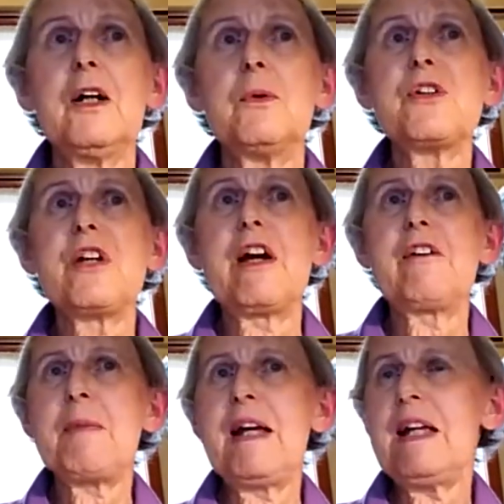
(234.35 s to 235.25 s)
was
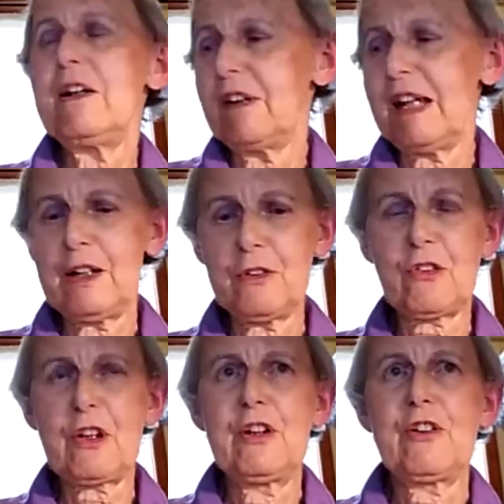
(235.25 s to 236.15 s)
Yarra Bend on the
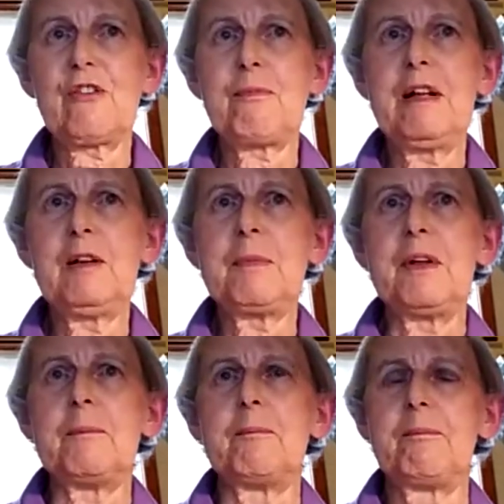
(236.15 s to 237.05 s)
outskirts of Melbourne.